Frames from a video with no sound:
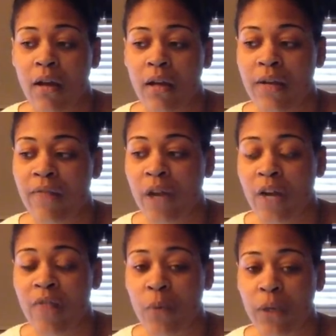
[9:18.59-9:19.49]

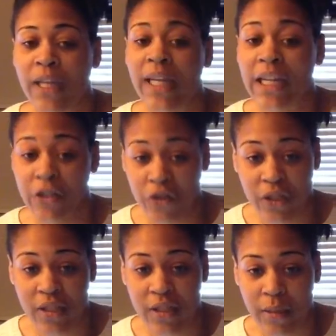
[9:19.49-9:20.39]
involve work that
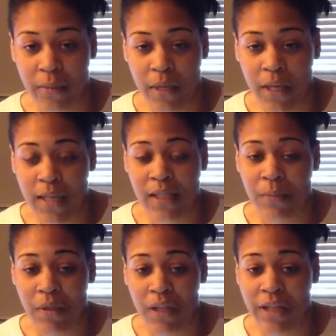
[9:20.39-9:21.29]
interests them,
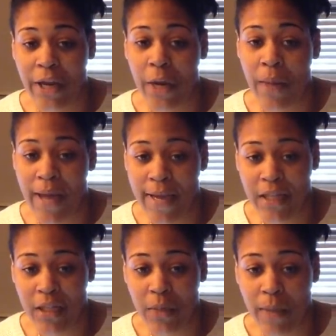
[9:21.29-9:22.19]
something that they are
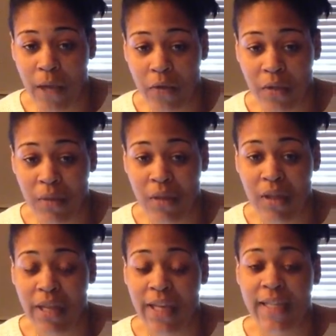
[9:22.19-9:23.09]
passionate about, something that
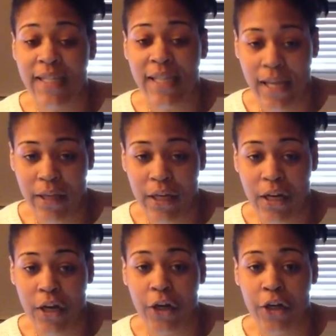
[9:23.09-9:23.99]
they excel in and
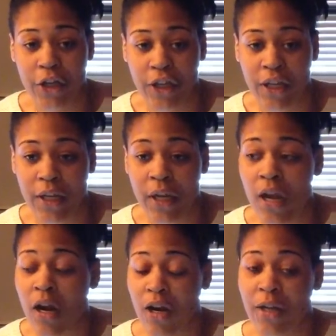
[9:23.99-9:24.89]
are good in,
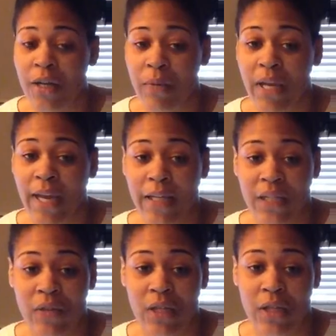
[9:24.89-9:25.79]
are going to be
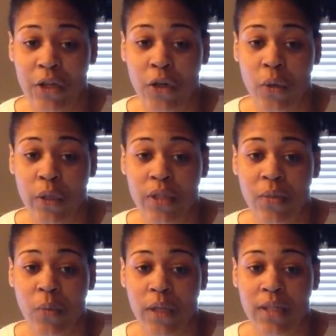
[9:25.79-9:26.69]
activities that they're going to
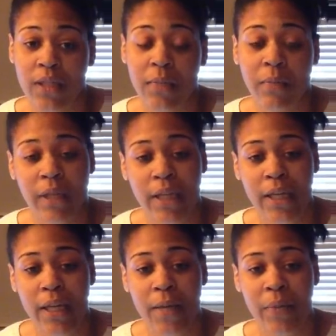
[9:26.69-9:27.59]
want to complete
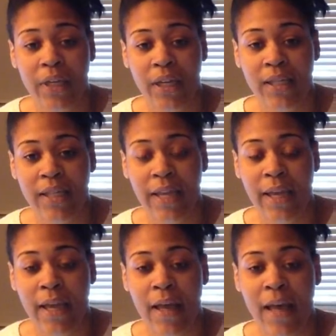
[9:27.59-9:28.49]
because they